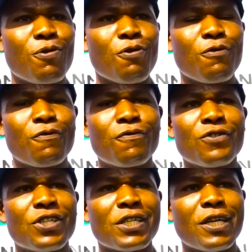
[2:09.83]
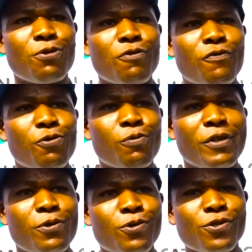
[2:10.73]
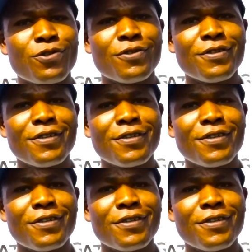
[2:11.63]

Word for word: of Shasha Golf Club, Lagos.